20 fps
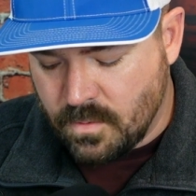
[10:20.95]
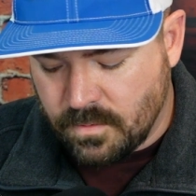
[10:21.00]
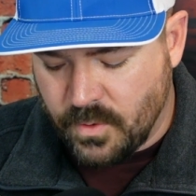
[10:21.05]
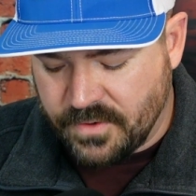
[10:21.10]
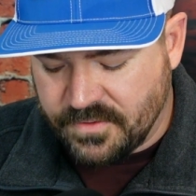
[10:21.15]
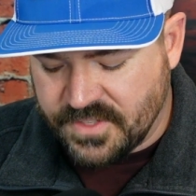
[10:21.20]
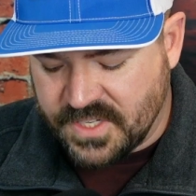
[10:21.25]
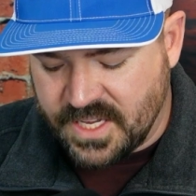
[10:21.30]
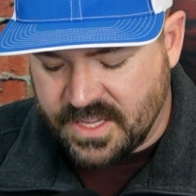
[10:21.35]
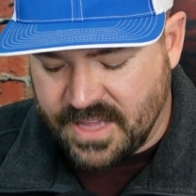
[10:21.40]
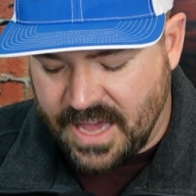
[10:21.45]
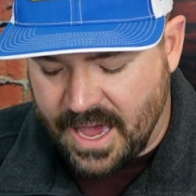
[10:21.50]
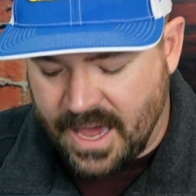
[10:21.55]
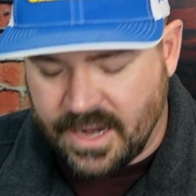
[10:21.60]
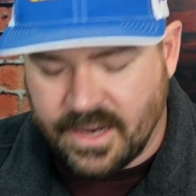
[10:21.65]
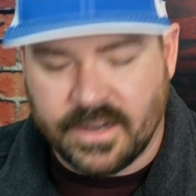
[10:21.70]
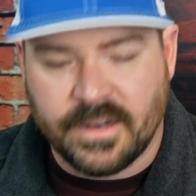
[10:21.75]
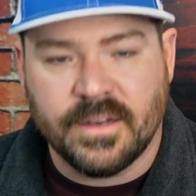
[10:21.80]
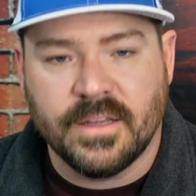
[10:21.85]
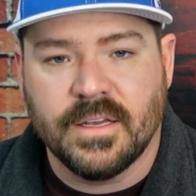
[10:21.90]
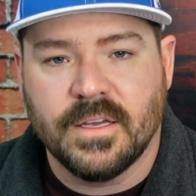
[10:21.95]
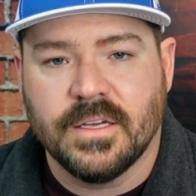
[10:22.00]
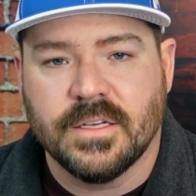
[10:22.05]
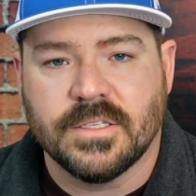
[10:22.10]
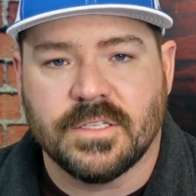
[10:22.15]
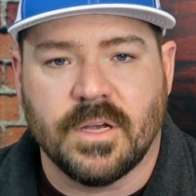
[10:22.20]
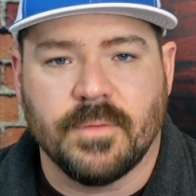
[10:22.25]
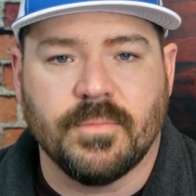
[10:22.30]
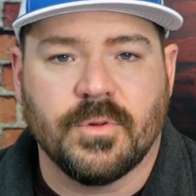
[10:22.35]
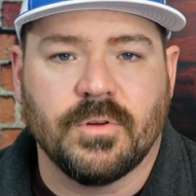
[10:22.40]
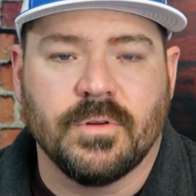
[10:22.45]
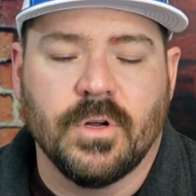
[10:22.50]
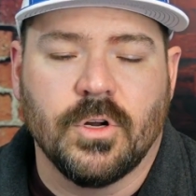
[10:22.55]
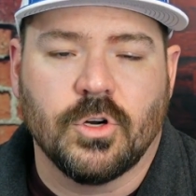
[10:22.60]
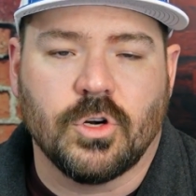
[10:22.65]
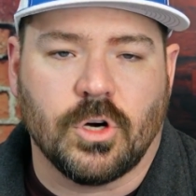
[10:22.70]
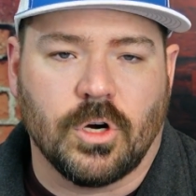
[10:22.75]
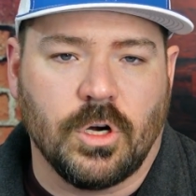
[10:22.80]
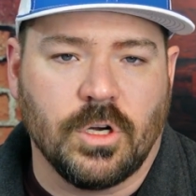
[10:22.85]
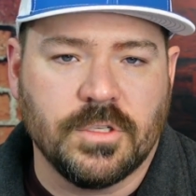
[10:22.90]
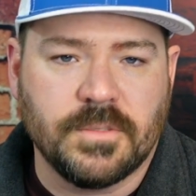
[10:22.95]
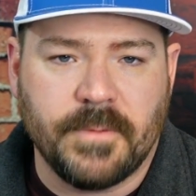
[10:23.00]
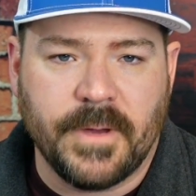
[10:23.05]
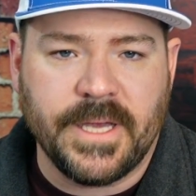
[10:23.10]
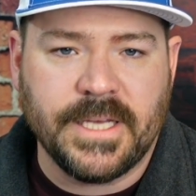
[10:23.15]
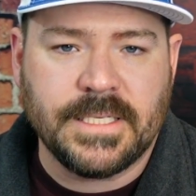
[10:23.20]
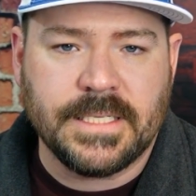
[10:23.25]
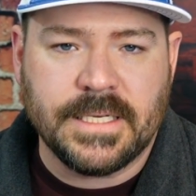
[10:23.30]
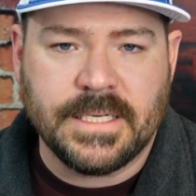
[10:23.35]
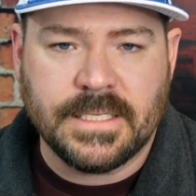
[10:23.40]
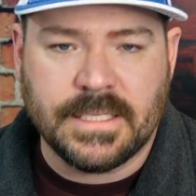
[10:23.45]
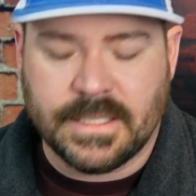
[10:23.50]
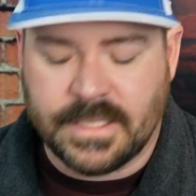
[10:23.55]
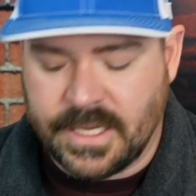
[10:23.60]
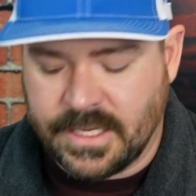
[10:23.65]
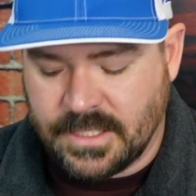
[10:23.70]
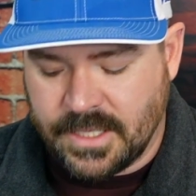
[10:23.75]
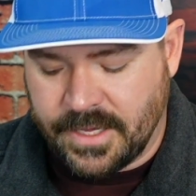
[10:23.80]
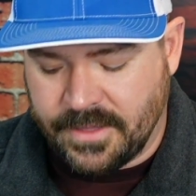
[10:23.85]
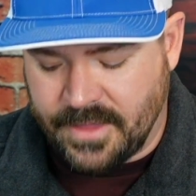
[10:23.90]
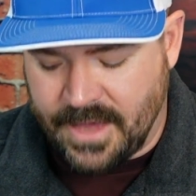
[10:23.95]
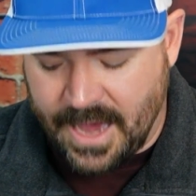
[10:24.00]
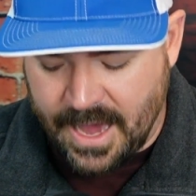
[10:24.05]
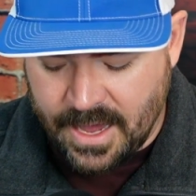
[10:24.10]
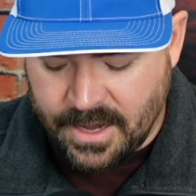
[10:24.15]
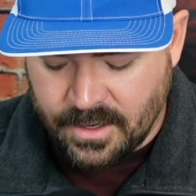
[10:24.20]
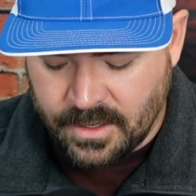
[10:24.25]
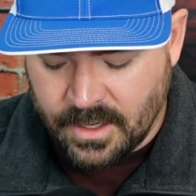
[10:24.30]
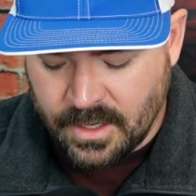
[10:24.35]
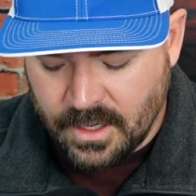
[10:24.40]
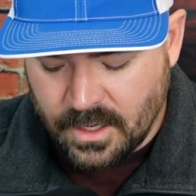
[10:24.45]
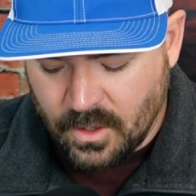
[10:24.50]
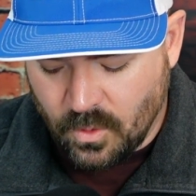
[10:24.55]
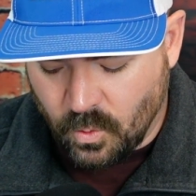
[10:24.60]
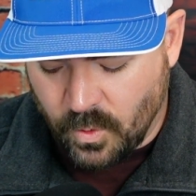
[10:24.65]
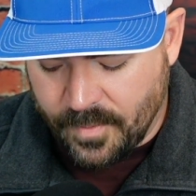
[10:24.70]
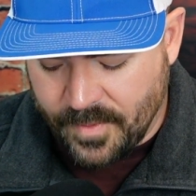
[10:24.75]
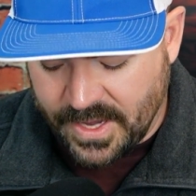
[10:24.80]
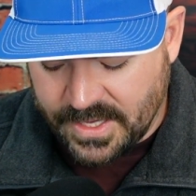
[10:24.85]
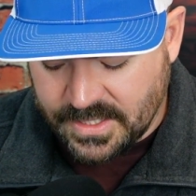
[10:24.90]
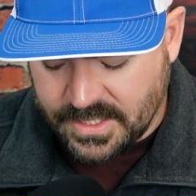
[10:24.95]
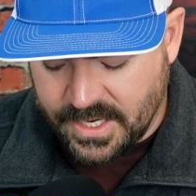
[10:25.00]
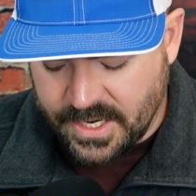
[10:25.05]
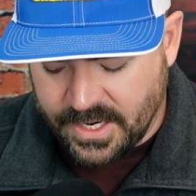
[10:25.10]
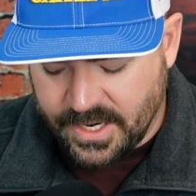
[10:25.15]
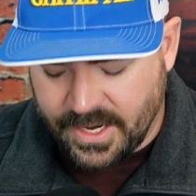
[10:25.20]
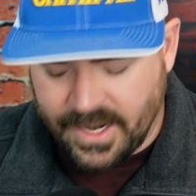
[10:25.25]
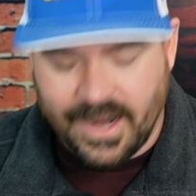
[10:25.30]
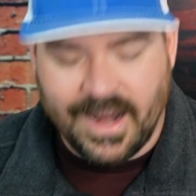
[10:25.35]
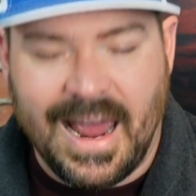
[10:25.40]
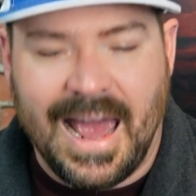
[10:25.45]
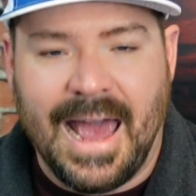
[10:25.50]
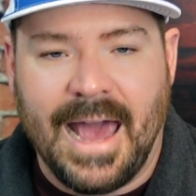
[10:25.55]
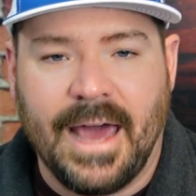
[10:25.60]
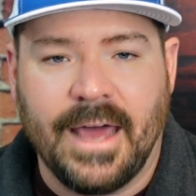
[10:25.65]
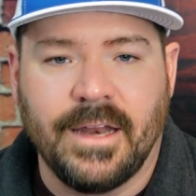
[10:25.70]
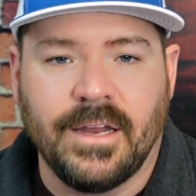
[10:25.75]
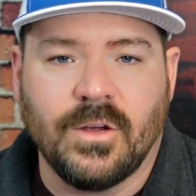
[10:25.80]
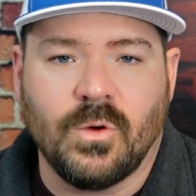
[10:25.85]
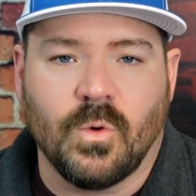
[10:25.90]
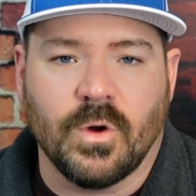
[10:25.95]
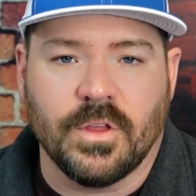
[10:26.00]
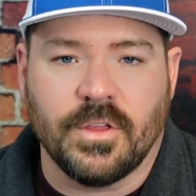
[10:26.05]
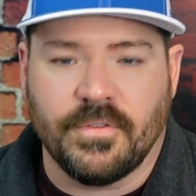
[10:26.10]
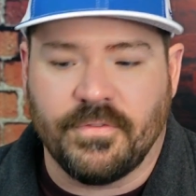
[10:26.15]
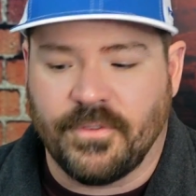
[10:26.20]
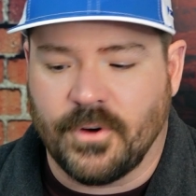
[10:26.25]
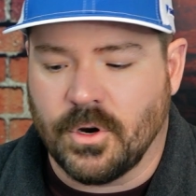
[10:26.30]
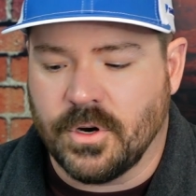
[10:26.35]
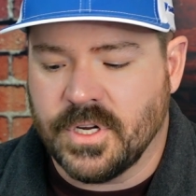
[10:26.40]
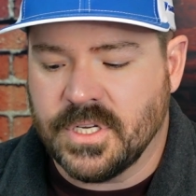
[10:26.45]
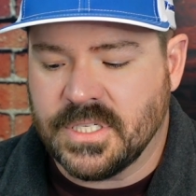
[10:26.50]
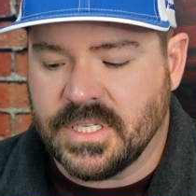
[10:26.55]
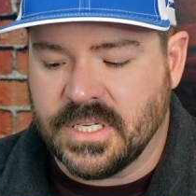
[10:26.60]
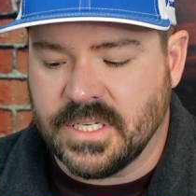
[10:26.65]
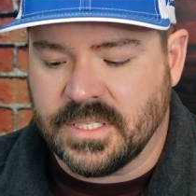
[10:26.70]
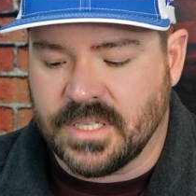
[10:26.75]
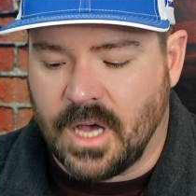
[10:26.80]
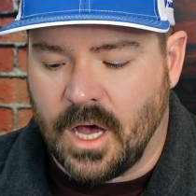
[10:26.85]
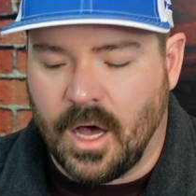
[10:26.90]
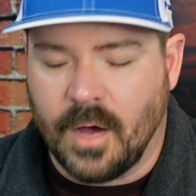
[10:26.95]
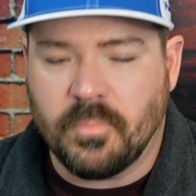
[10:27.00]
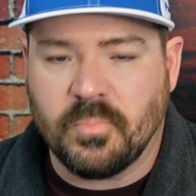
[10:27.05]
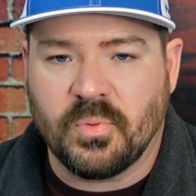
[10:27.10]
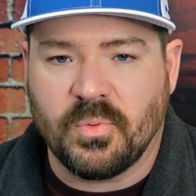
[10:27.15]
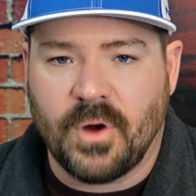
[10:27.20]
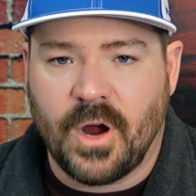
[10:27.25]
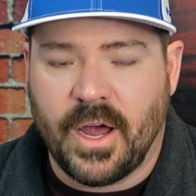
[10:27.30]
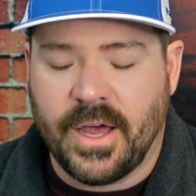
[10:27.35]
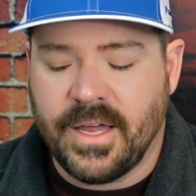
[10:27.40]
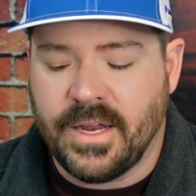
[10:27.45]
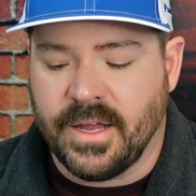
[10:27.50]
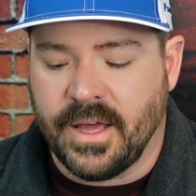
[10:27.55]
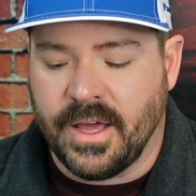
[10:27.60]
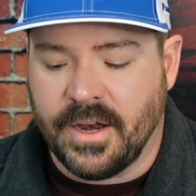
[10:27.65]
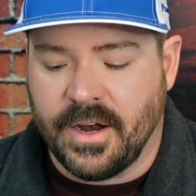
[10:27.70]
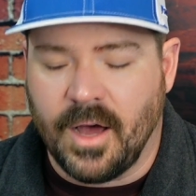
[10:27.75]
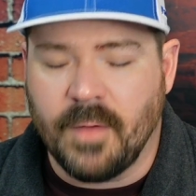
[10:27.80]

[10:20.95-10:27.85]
We've seen that in some crawl spaces and things like that. We might see it in an attic where the furnace is upright and